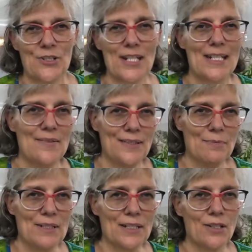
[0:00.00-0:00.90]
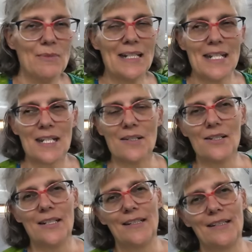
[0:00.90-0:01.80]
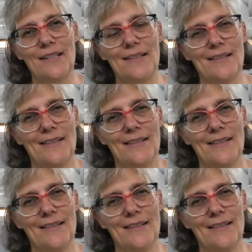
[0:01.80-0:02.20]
Just leave them in the comments, and